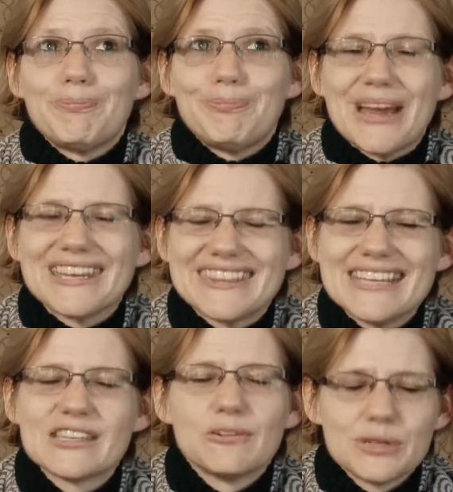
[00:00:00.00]
but
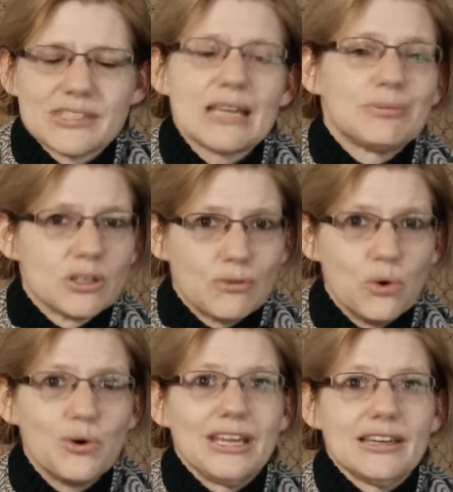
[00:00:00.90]
there's a receptive
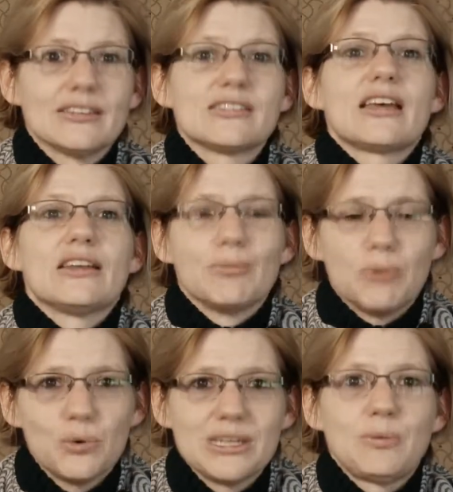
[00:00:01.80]
audience, and the
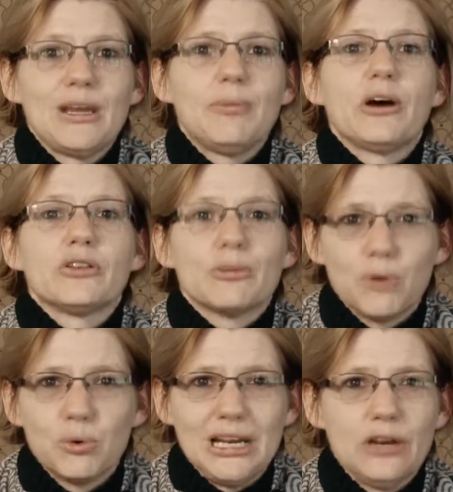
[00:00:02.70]
more we speak about it, the
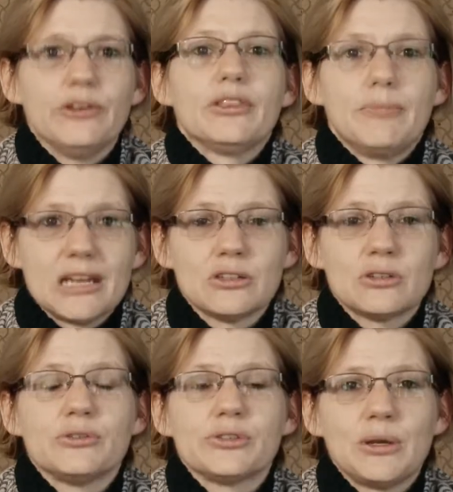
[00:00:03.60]
more we learn, the better
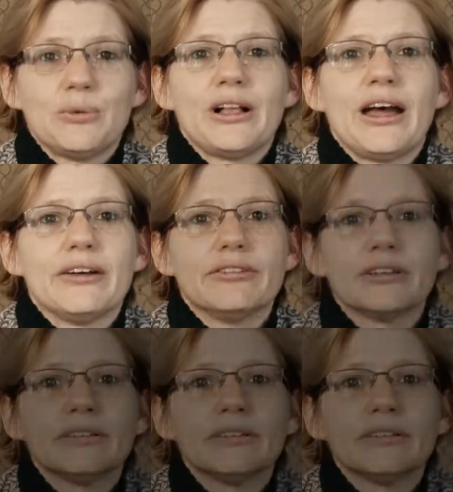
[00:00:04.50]
tools we will have.